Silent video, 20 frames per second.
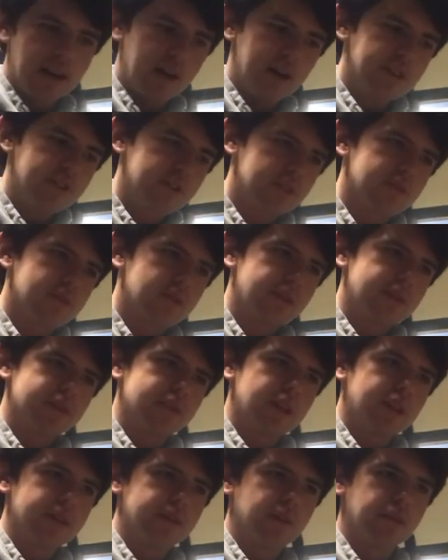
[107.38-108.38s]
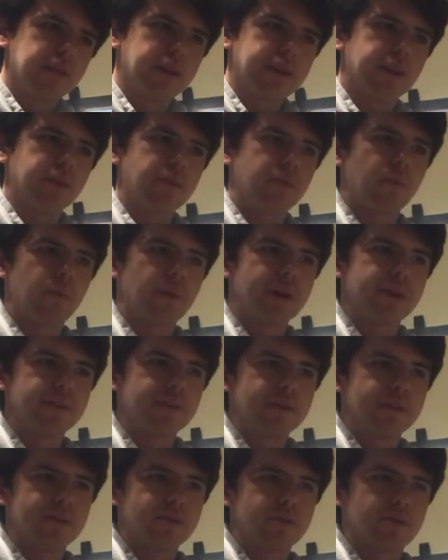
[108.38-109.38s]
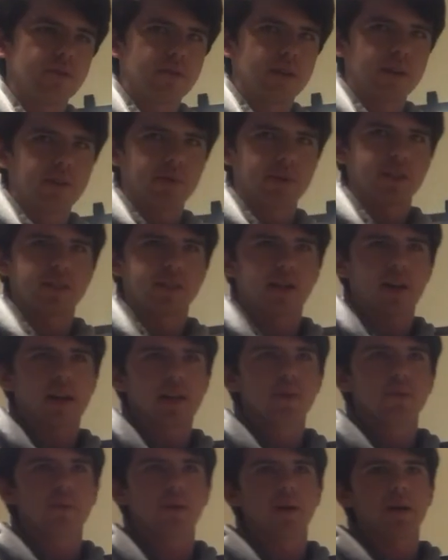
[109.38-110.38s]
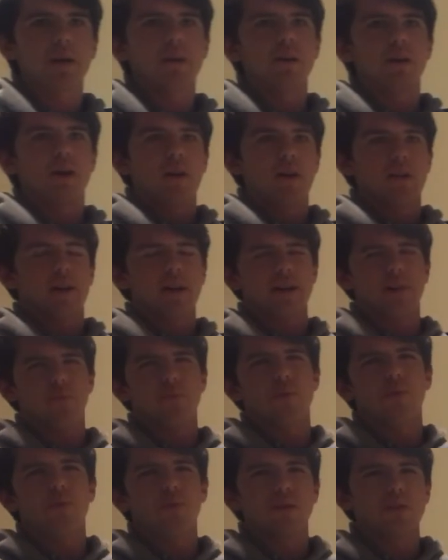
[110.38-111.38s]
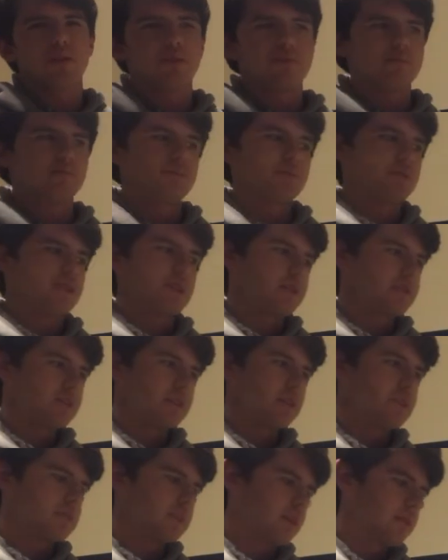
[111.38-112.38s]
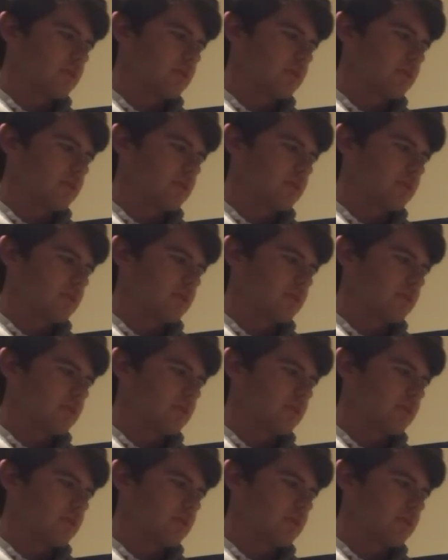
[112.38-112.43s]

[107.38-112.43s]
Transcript: I usually throw a Senko like weightless or like, like a tiny weight, like a one sixteenth